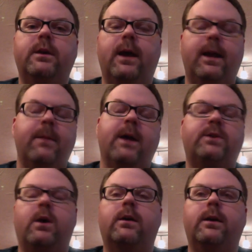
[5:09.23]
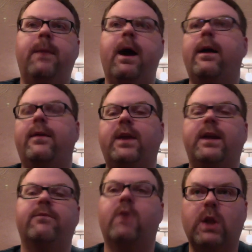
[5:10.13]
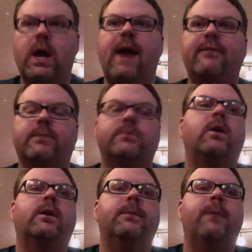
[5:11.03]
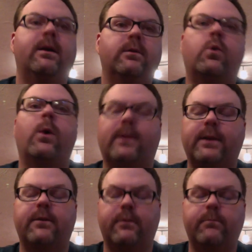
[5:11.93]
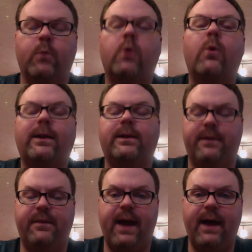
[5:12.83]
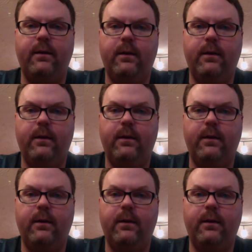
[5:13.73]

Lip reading: and I'm not talking about at the end of our lives, I'm talking about quickly or more quickly than that.